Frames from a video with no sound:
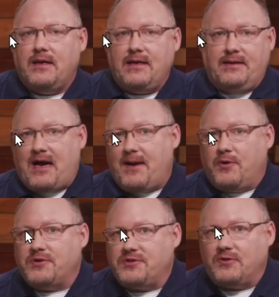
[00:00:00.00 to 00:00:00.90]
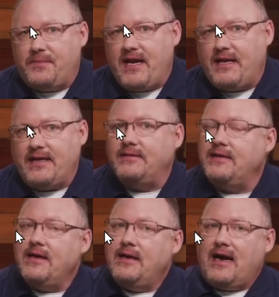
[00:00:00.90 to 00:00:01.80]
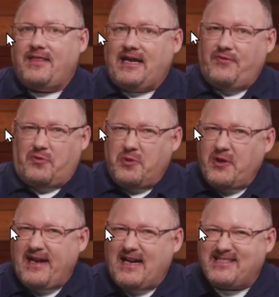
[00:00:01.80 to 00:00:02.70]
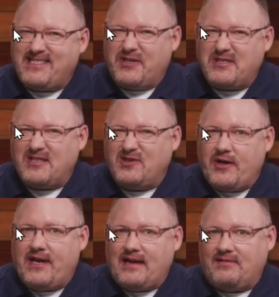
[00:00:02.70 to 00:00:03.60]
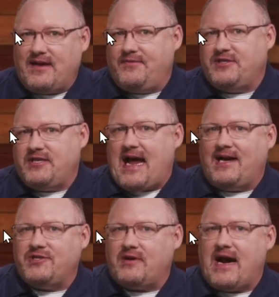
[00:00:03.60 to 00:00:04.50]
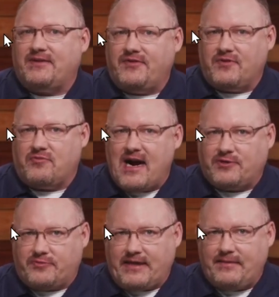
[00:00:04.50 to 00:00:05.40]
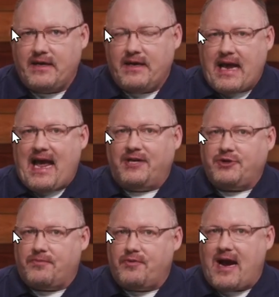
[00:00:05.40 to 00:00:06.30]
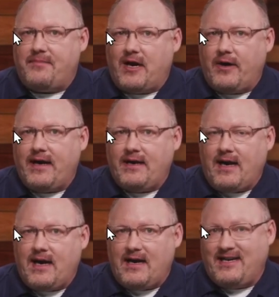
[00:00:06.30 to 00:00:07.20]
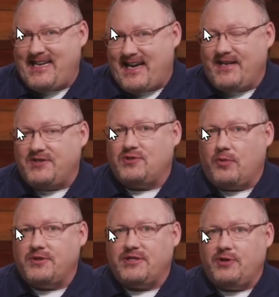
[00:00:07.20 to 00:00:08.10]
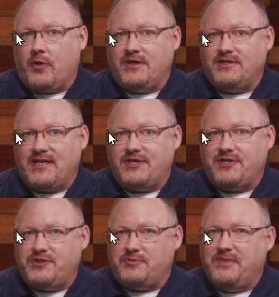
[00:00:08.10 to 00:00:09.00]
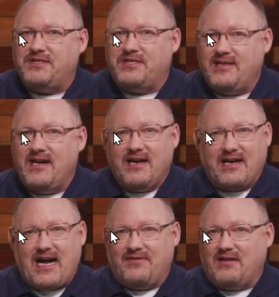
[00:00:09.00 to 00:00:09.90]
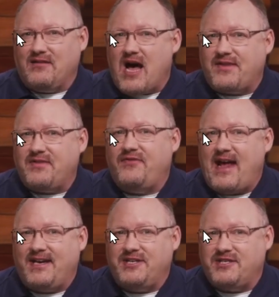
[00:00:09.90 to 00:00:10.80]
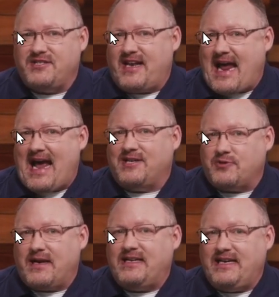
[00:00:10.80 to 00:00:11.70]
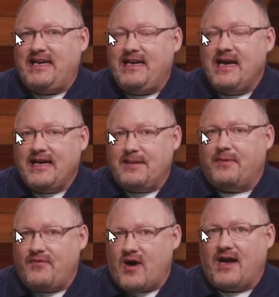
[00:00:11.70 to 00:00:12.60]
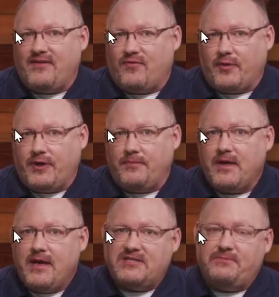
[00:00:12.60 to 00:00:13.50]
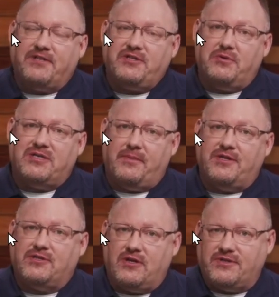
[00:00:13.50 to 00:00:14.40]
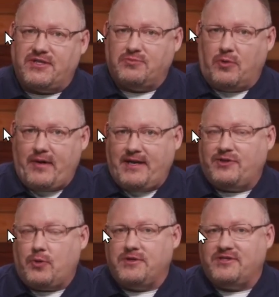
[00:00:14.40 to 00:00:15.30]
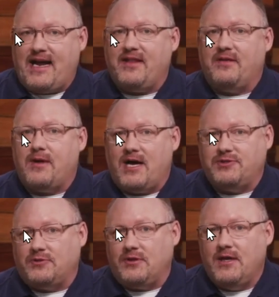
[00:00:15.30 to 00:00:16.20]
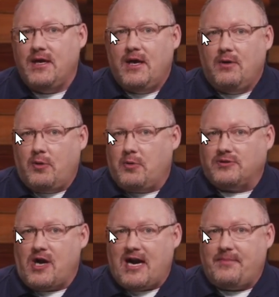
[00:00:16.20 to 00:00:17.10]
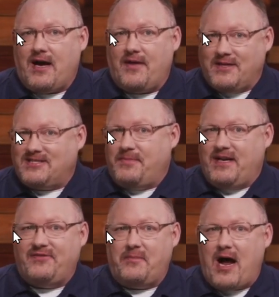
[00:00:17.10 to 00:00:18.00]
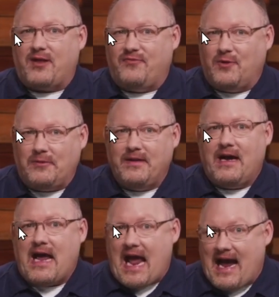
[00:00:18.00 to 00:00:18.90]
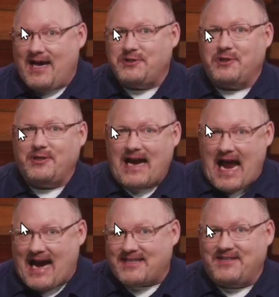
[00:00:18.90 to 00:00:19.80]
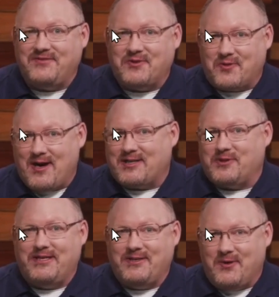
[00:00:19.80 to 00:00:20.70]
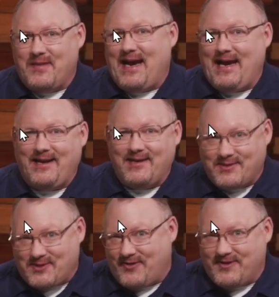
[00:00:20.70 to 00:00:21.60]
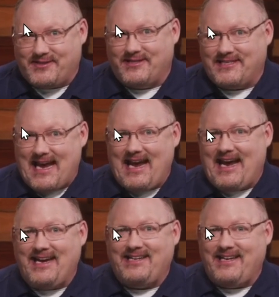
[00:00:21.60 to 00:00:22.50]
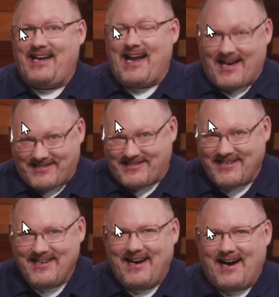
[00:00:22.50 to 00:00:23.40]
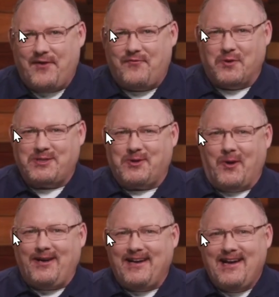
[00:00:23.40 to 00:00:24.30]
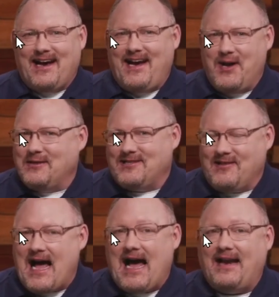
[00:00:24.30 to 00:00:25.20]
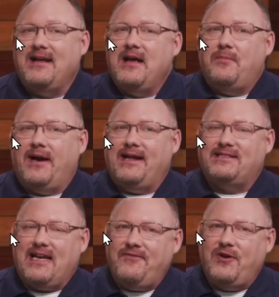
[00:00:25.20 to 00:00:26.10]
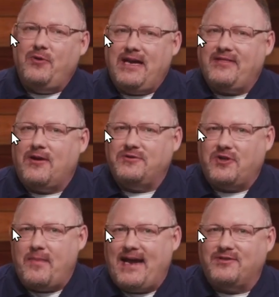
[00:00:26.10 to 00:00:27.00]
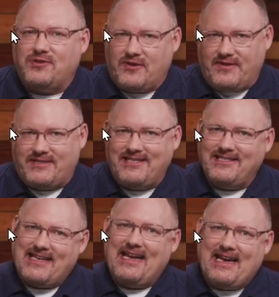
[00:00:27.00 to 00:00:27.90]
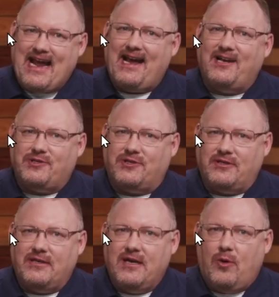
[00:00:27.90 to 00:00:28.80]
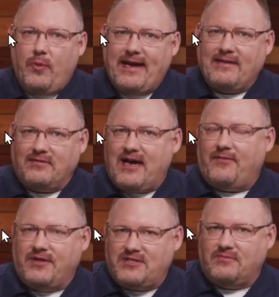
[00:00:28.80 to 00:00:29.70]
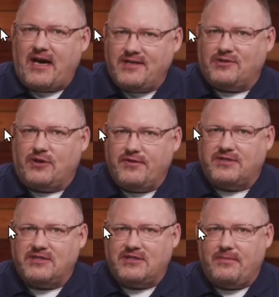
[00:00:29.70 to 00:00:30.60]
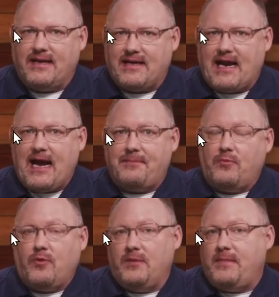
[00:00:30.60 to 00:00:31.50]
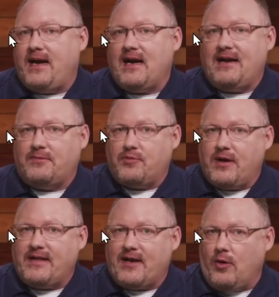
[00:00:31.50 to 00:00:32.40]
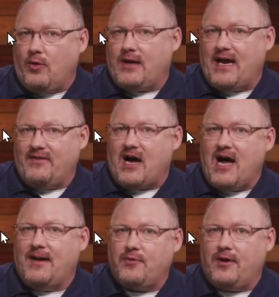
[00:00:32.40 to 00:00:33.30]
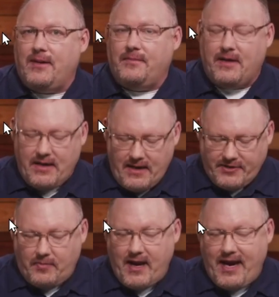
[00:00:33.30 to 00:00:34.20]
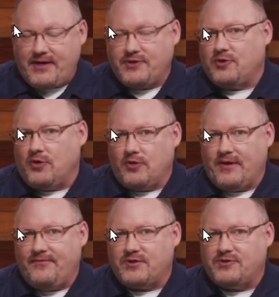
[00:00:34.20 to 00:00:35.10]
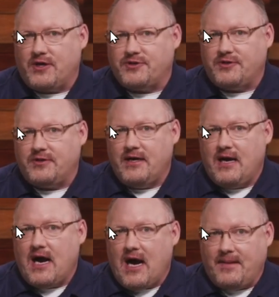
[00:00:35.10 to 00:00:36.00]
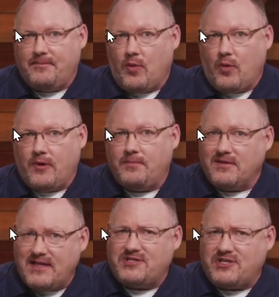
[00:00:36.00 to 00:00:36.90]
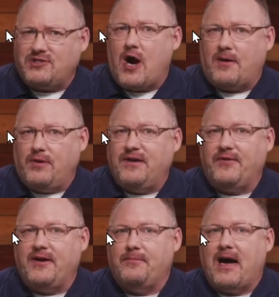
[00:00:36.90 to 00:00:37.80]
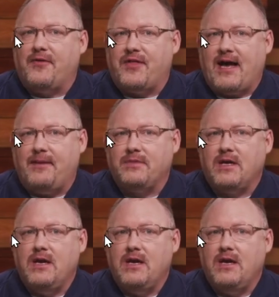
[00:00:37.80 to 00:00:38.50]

In my personal opinion, I think if you're really not seriously looking at leveraging Azure Active Directory as your primary identity source in your organizations, you're missing kind of a lot of advantages that Azure AD can provide for you, especially with some of the services we'll end towards the end of the module where we'll talk about, and this is a bit of a mouthful, Azure Active Directory Domain Services, AADDS for short. I know it's a lot, but it's if you need those domain services in Azure, we can leverage some nice services to make that happen where you may not have to bring that whole kind of on-prem domain controller infrastructure on board. But let's just talk briefly about that.